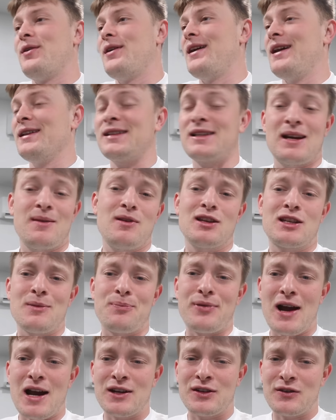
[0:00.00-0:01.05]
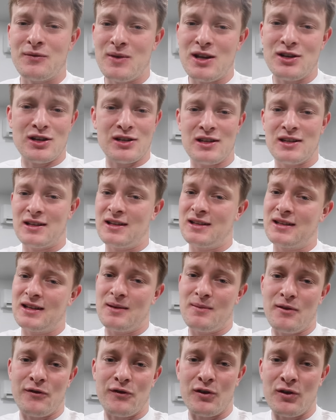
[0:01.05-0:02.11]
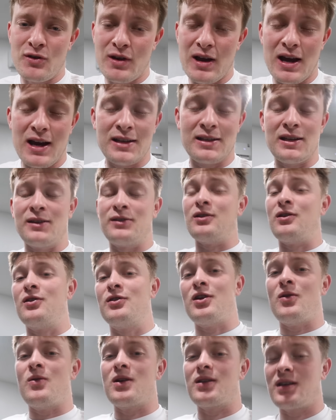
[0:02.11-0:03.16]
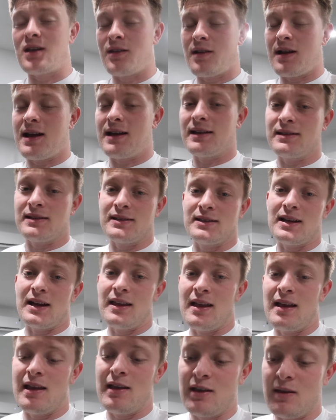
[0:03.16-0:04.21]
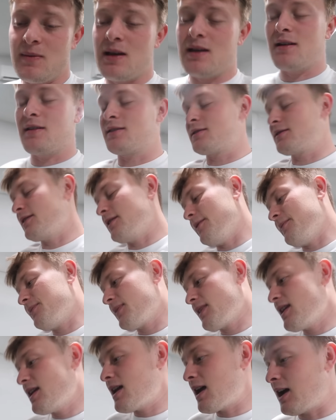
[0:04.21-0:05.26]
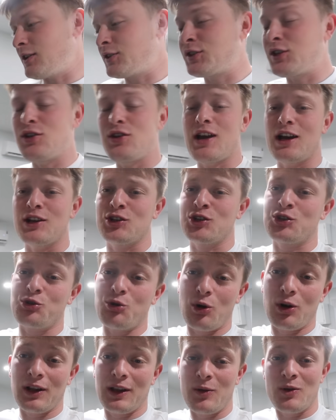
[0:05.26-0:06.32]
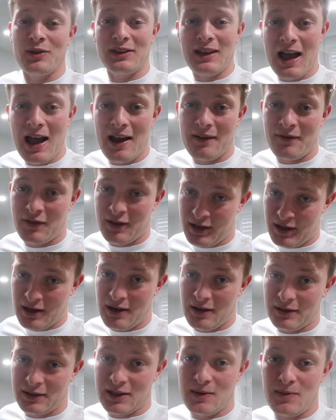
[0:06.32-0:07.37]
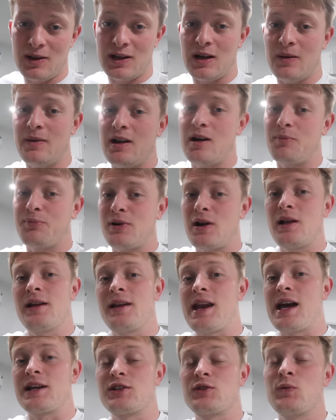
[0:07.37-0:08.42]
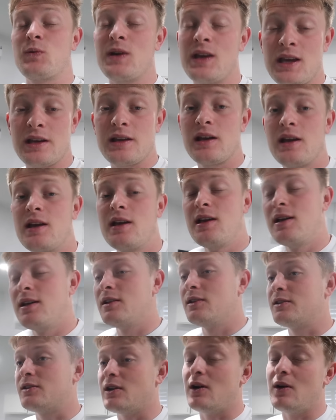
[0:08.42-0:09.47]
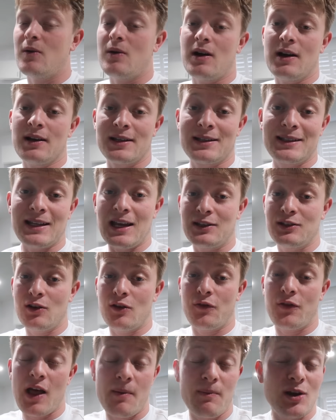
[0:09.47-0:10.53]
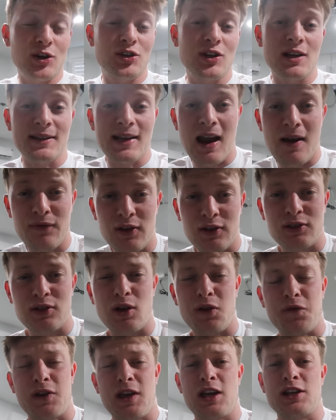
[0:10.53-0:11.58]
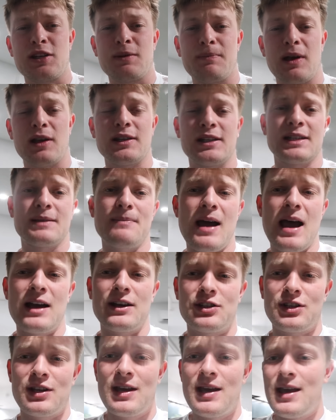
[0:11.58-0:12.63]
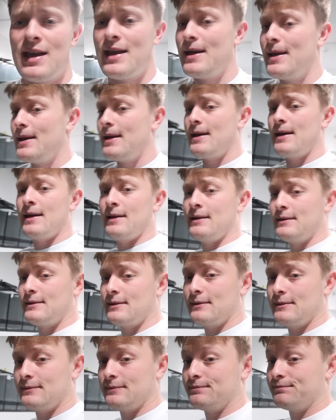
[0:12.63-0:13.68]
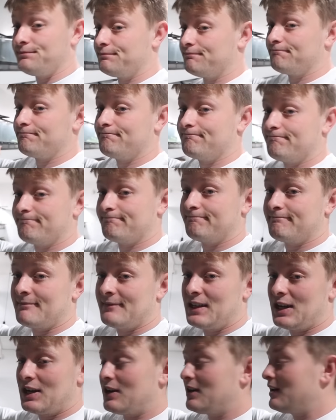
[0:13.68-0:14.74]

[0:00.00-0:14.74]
it's gonna be a surprise for me just as it is gonna be for you guys that don't know what the other egg is inside of that incubator. So I'll see you guys shortly with that video. It's gonna be coming out probably next week, so stay tuned for that. Make sure you guys have those notification bells smashed, and look at